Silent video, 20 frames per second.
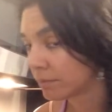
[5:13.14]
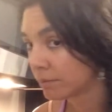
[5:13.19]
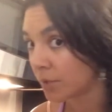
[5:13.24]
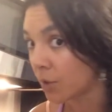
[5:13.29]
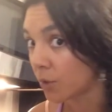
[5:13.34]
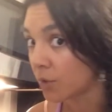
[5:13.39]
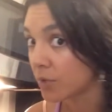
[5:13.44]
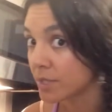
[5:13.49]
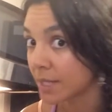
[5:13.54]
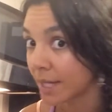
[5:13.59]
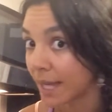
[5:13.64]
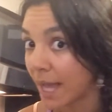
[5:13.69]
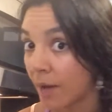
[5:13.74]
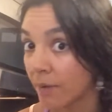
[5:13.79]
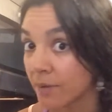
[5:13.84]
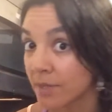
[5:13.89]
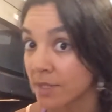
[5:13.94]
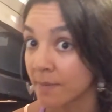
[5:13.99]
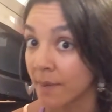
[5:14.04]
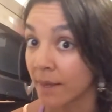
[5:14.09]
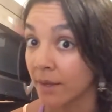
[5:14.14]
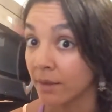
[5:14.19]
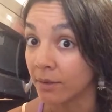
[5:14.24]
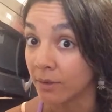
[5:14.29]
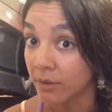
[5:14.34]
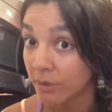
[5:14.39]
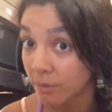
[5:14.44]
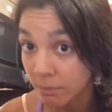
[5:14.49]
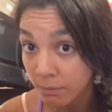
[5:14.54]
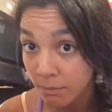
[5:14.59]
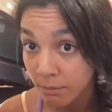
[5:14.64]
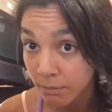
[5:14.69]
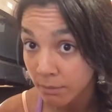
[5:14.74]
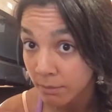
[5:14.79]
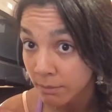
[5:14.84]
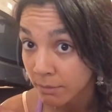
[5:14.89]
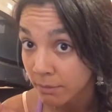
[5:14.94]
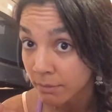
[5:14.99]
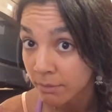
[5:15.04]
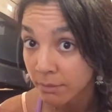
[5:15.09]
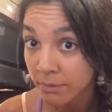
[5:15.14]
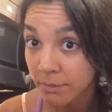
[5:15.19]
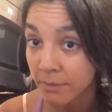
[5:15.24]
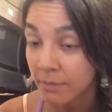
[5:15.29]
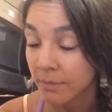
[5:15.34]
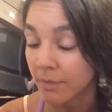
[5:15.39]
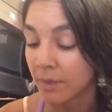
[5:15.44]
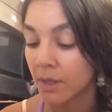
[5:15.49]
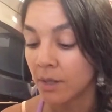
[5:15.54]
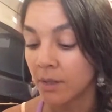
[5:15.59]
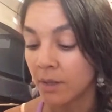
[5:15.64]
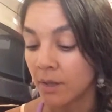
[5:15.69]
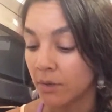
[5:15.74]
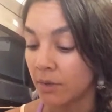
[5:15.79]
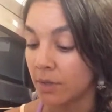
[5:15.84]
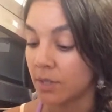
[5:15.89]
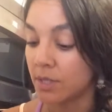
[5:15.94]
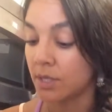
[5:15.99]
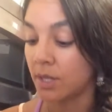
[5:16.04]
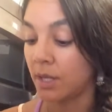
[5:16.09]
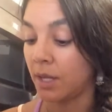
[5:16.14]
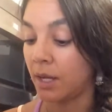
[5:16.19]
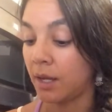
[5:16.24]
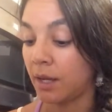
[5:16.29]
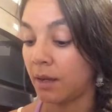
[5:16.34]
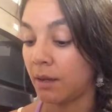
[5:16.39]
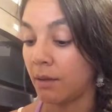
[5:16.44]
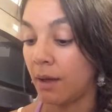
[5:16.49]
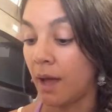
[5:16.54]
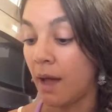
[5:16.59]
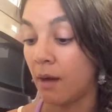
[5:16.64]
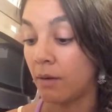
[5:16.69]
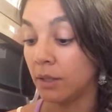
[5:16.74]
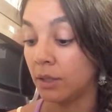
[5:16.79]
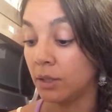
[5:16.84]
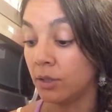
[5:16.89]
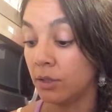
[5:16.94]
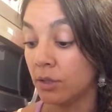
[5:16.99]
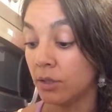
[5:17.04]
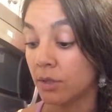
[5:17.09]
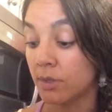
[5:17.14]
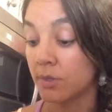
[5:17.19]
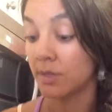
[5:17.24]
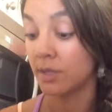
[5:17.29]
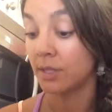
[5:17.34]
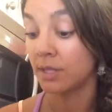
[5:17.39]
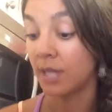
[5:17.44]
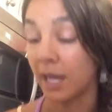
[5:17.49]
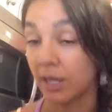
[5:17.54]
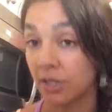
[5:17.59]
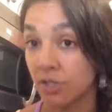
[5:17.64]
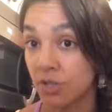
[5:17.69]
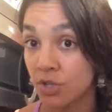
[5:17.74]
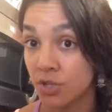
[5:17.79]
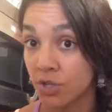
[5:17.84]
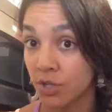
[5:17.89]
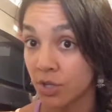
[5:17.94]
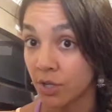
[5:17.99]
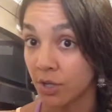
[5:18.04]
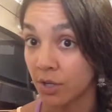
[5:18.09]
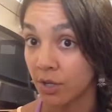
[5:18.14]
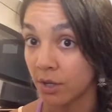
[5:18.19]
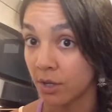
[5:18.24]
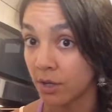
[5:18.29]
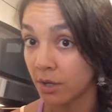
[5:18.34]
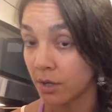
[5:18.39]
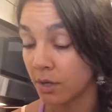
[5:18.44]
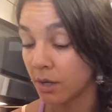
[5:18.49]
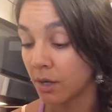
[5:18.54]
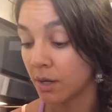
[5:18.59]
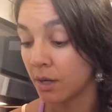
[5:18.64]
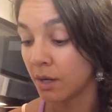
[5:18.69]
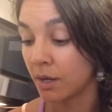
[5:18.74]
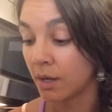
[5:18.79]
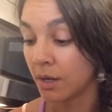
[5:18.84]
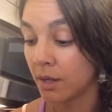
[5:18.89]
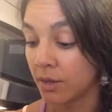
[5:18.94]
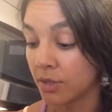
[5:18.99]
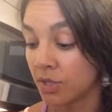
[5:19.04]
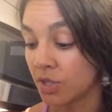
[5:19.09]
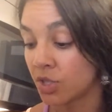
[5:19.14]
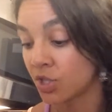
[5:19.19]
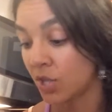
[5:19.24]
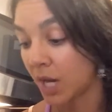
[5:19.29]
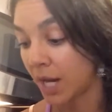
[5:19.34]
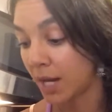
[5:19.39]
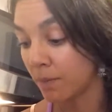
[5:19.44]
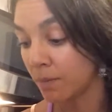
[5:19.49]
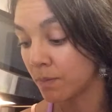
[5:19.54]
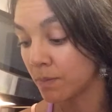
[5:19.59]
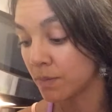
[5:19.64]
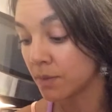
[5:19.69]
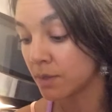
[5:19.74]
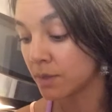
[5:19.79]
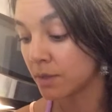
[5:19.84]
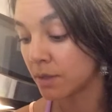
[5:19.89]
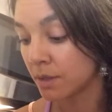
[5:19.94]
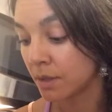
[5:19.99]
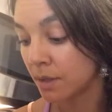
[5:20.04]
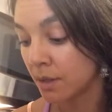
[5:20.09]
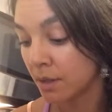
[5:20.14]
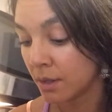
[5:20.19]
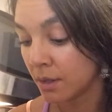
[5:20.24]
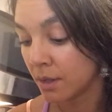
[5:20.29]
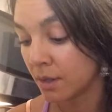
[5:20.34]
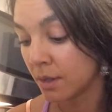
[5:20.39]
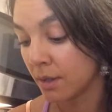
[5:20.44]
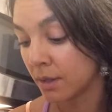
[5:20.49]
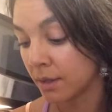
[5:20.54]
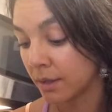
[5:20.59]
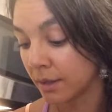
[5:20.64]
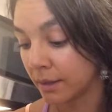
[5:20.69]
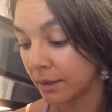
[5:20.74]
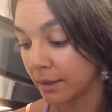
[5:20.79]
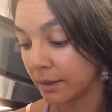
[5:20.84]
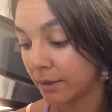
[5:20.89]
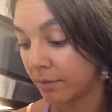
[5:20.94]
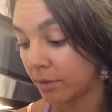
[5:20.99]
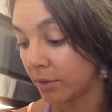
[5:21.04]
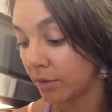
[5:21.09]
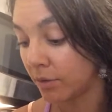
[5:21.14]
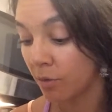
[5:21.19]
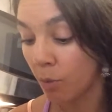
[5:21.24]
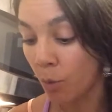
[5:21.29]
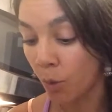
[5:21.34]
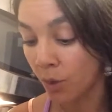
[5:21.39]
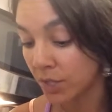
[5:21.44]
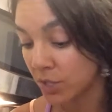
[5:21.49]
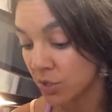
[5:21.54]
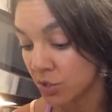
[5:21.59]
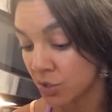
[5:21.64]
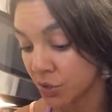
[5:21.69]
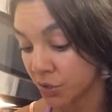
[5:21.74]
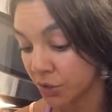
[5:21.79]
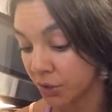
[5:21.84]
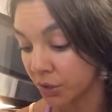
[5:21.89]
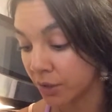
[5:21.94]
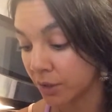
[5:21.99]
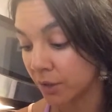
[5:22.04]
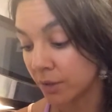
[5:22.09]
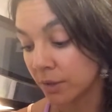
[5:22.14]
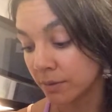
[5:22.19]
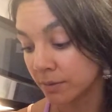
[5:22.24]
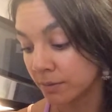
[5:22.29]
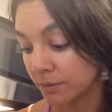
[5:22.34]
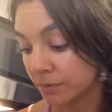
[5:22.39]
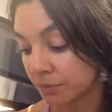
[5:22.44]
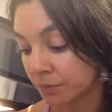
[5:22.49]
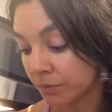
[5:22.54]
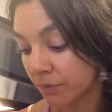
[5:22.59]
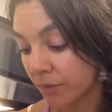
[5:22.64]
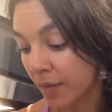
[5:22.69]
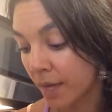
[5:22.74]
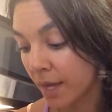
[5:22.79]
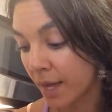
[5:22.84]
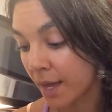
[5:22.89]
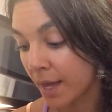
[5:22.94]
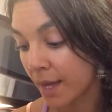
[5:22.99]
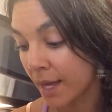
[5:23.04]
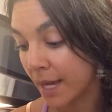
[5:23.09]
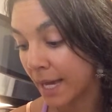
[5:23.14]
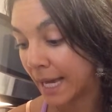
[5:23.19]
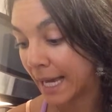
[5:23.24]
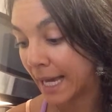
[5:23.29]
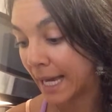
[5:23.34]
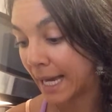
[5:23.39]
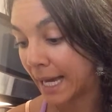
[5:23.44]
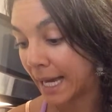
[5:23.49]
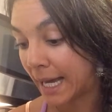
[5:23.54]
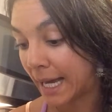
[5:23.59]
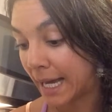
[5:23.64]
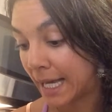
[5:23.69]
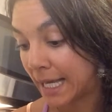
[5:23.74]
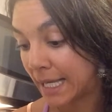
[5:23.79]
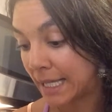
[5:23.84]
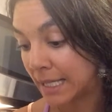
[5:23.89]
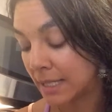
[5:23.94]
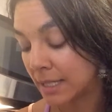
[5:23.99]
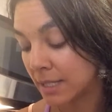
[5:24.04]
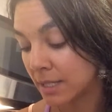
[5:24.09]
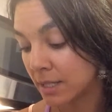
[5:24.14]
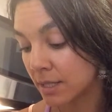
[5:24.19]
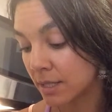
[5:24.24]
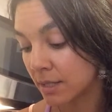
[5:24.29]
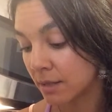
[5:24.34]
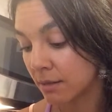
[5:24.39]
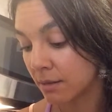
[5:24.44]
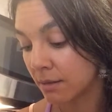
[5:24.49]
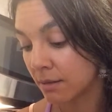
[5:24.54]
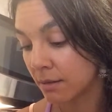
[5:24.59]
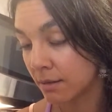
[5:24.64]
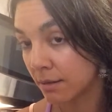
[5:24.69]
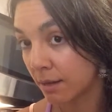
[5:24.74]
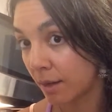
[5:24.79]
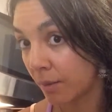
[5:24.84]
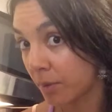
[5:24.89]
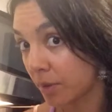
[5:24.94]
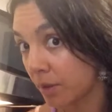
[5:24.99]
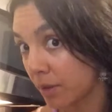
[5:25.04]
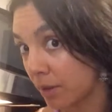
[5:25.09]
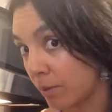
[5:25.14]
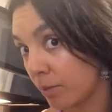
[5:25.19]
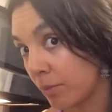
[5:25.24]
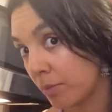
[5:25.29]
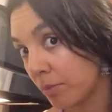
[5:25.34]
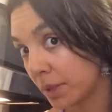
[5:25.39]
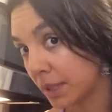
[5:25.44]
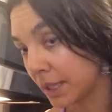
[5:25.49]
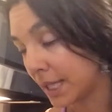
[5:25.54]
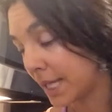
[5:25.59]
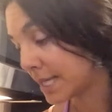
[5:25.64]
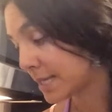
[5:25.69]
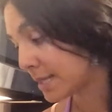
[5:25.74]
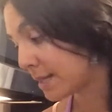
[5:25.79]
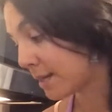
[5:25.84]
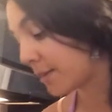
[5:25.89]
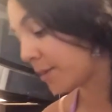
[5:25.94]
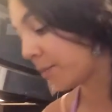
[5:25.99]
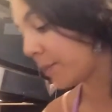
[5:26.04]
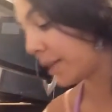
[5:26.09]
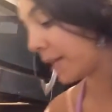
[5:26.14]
noticing how it smells, noticing how it looks, the texture, the shapes, level of moisture, and I'm gonna place it on the